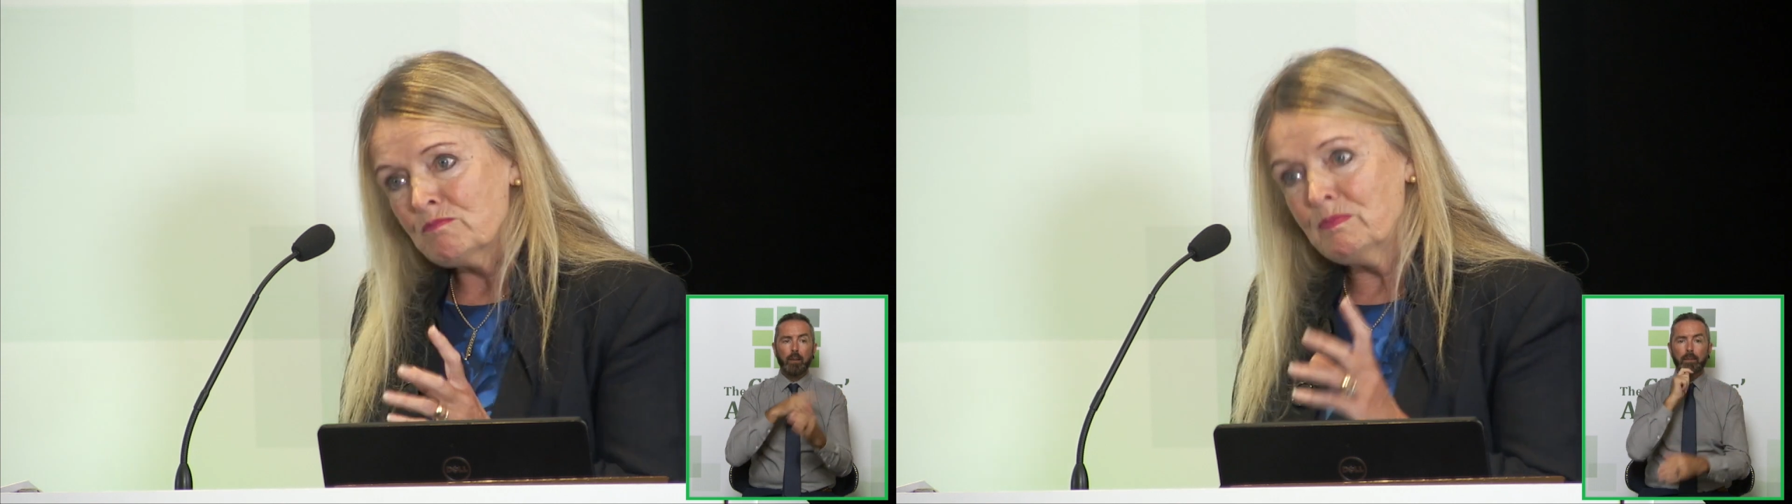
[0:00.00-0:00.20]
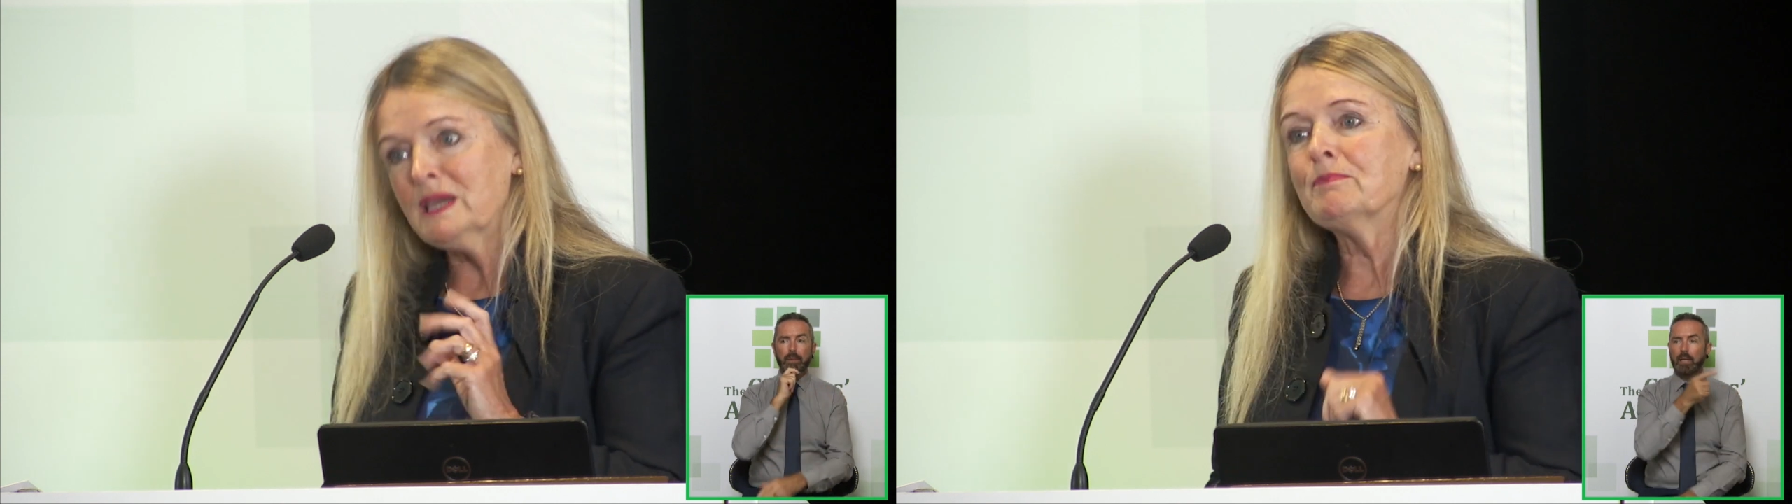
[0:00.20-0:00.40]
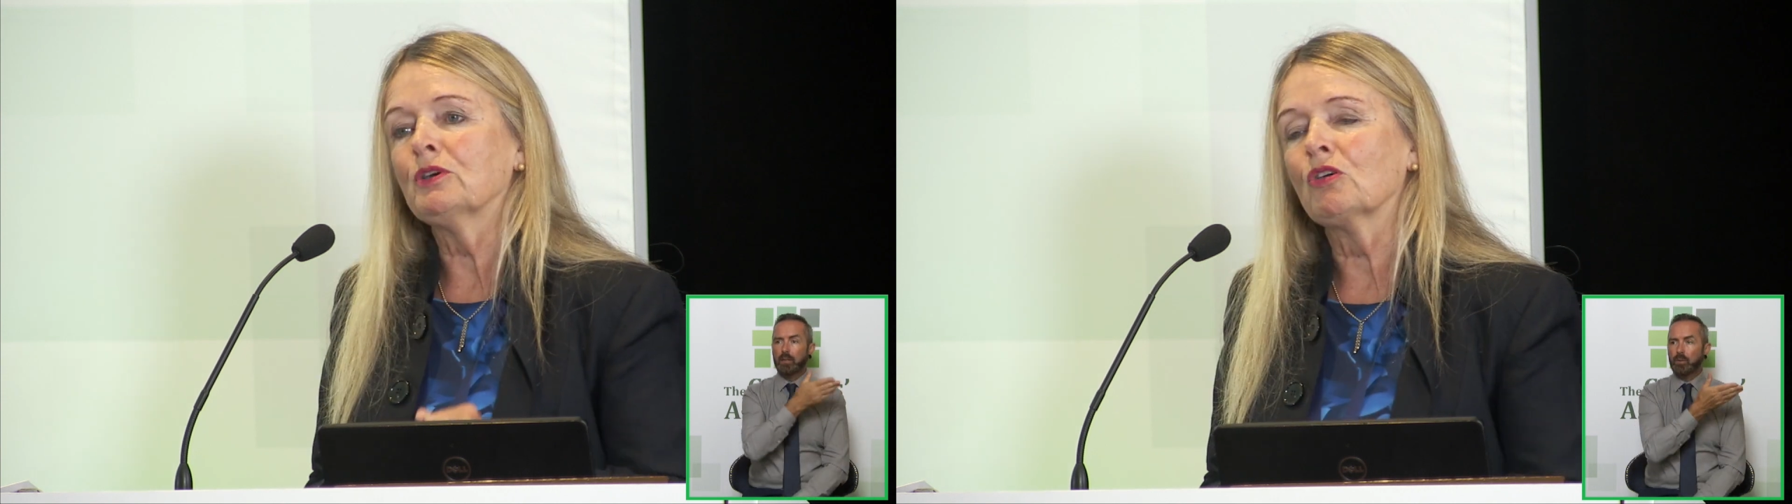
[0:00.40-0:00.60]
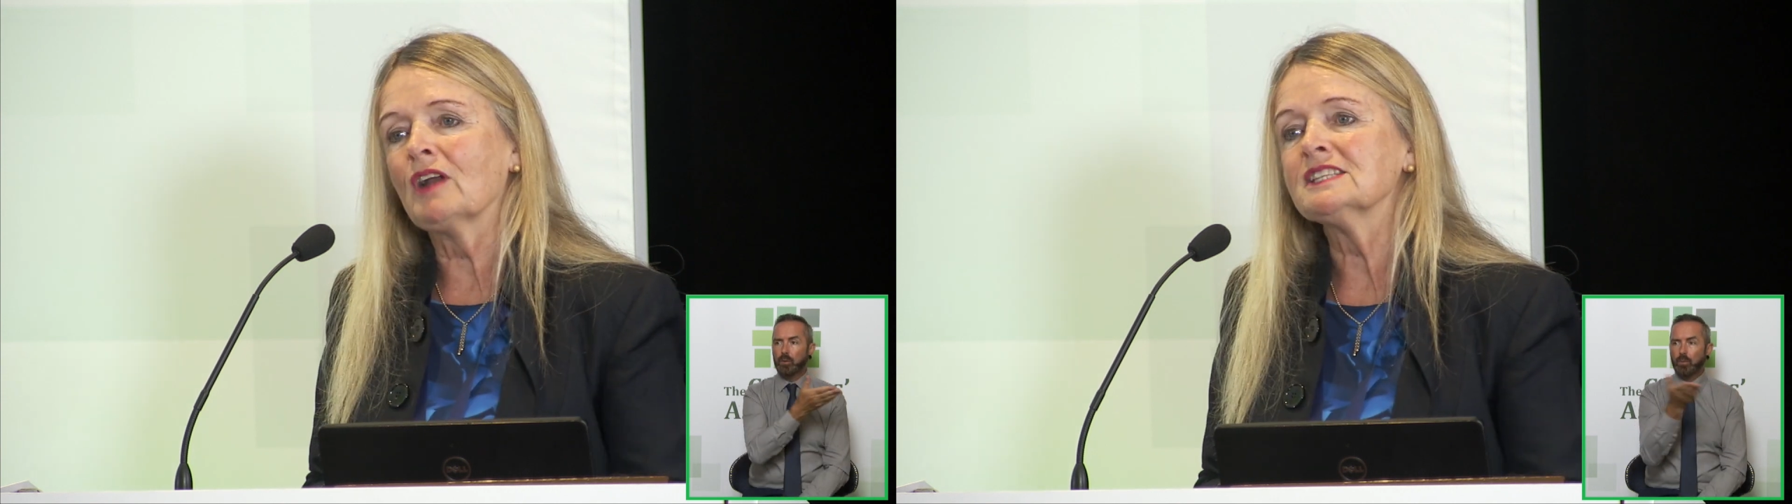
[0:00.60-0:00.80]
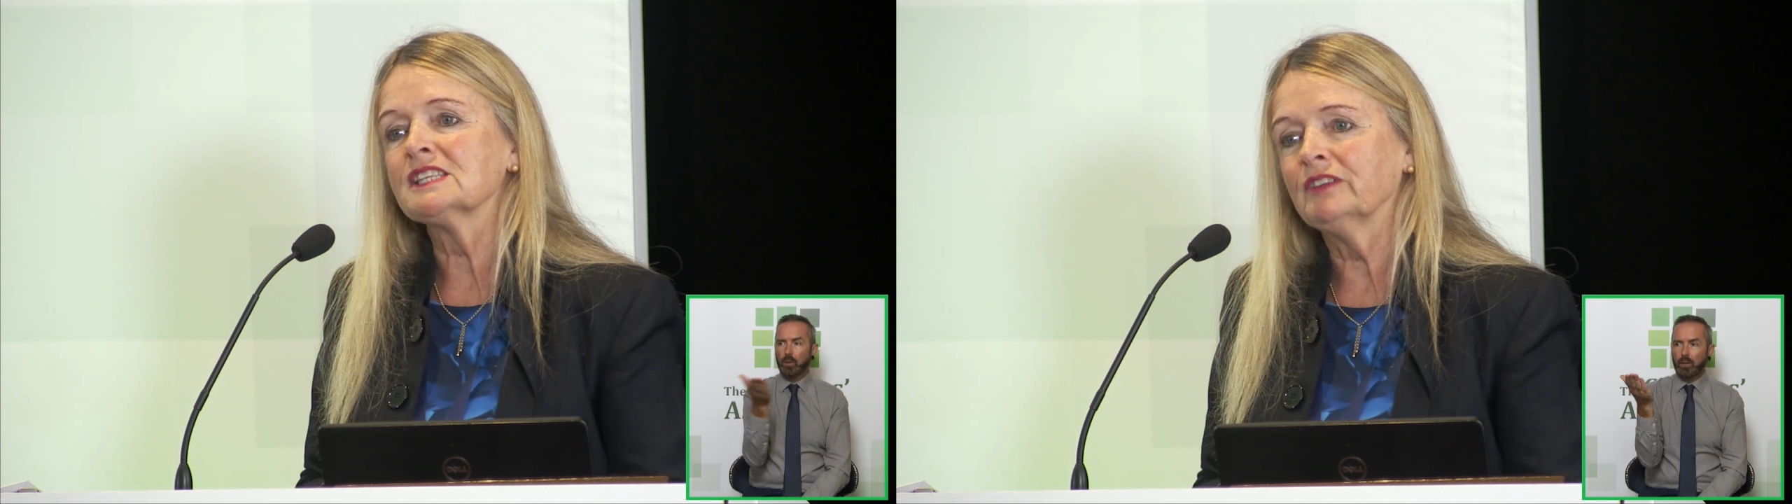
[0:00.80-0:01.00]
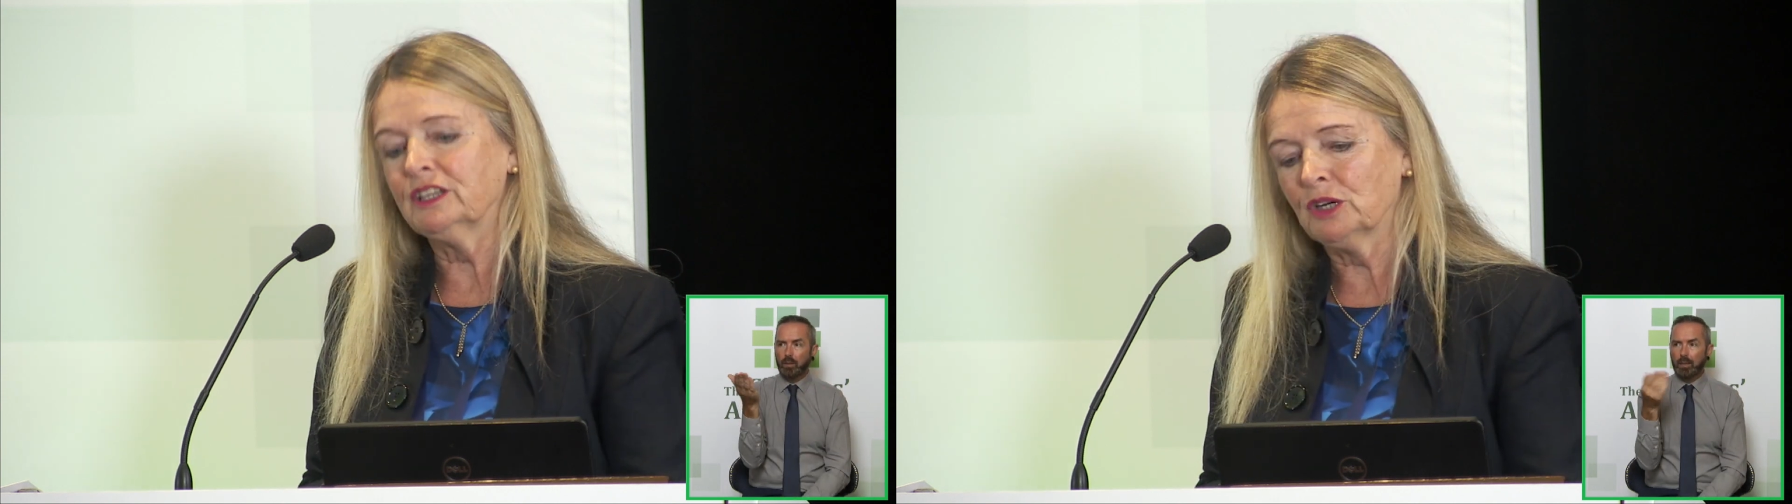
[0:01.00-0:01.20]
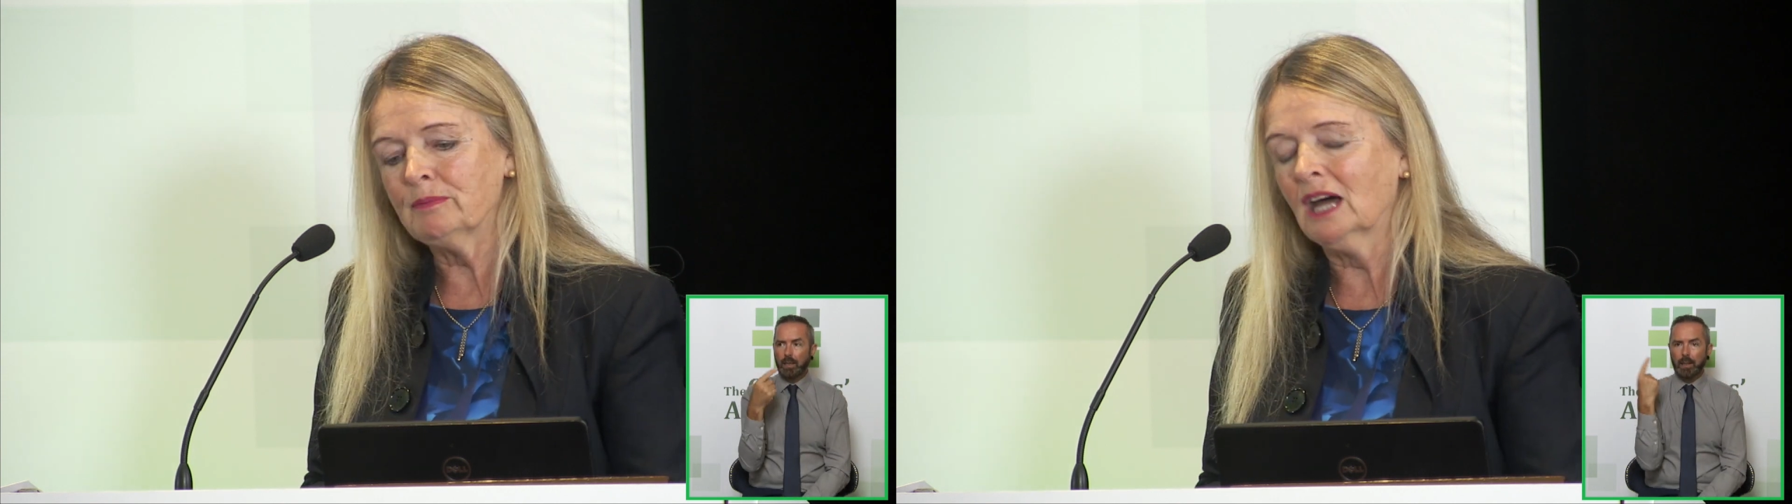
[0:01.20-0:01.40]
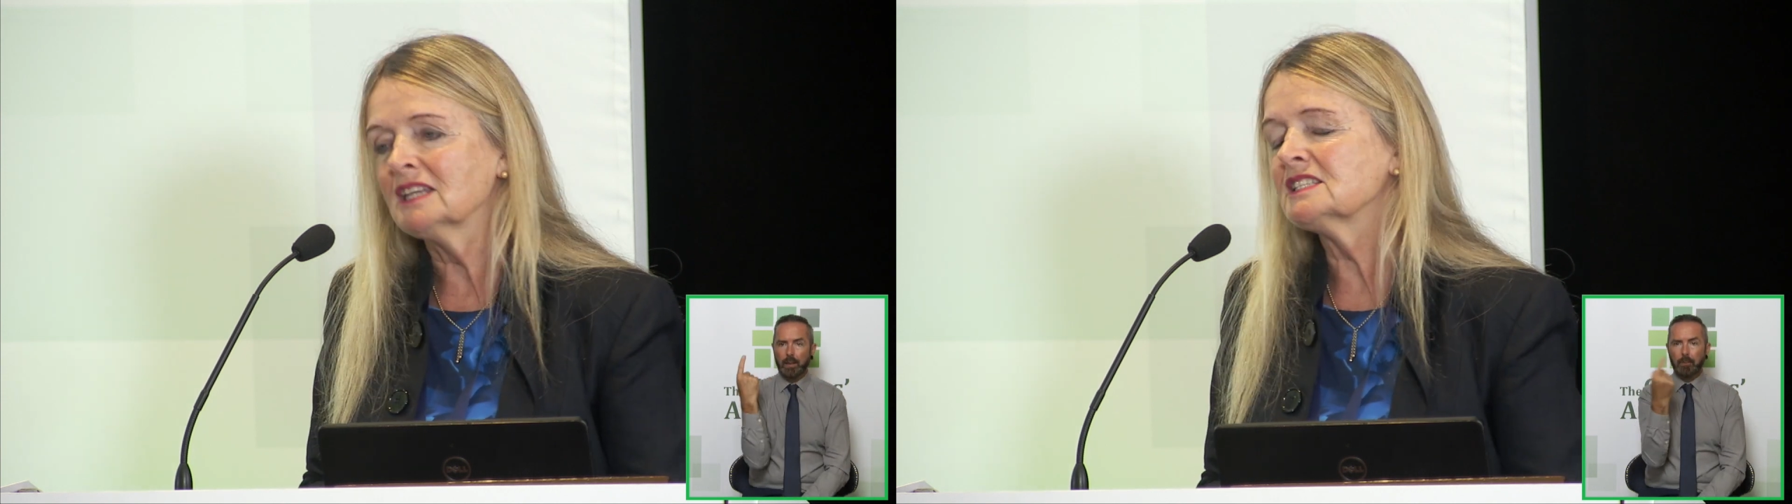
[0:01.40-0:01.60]
be progressive in your
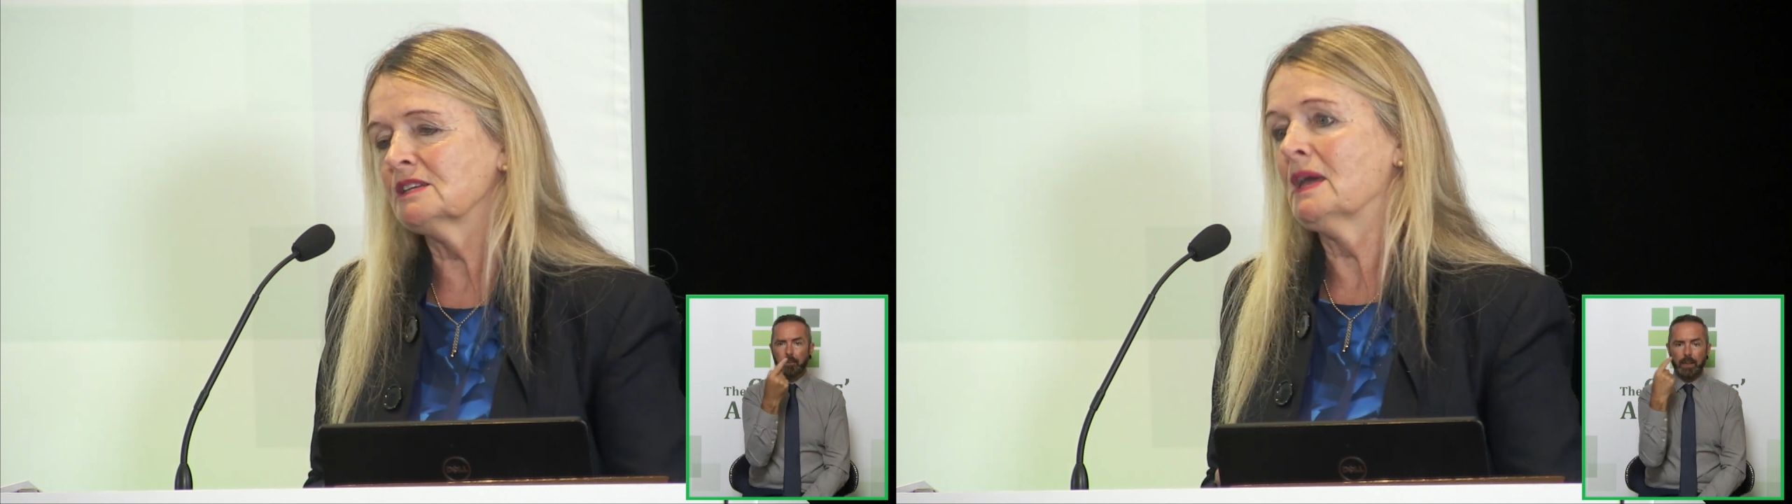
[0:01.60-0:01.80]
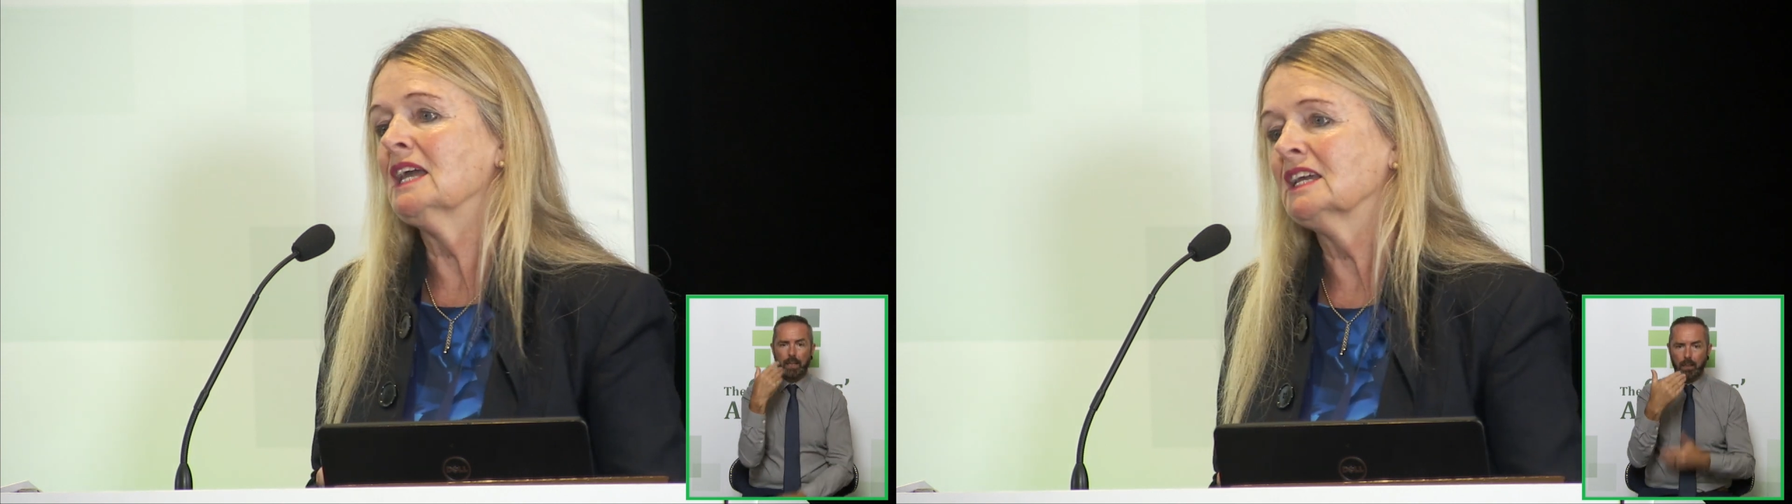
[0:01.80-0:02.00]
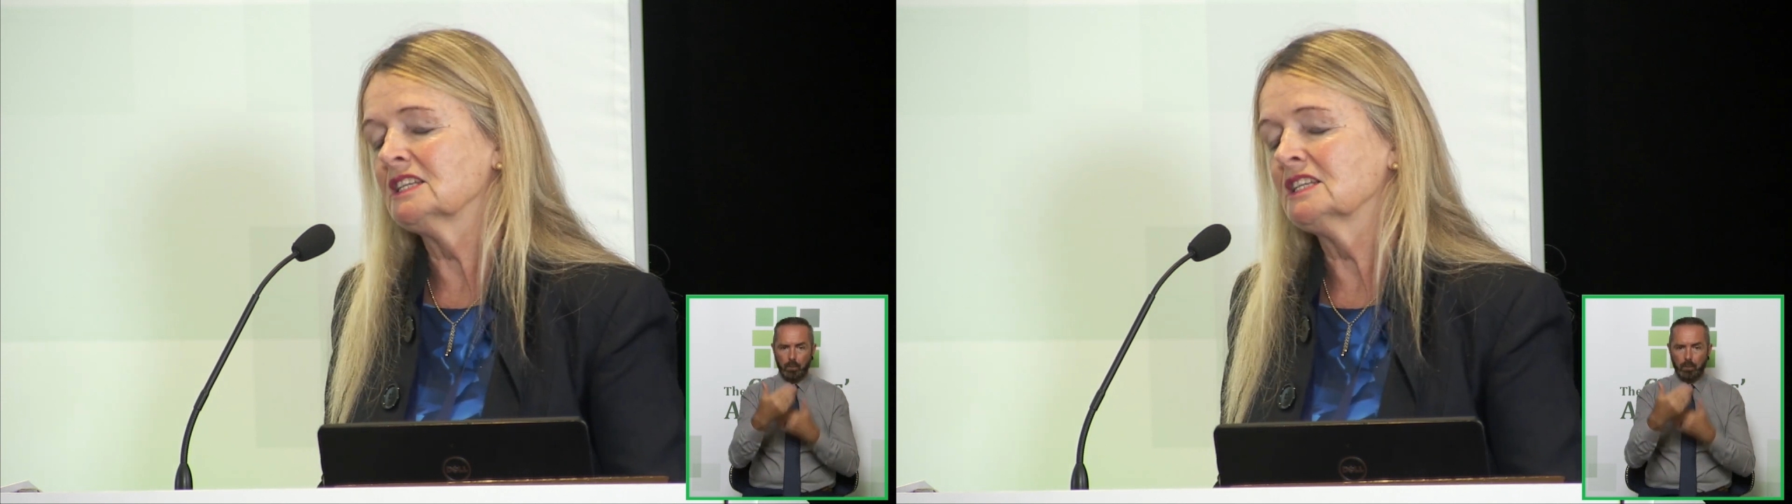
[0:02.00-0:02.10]
policy-making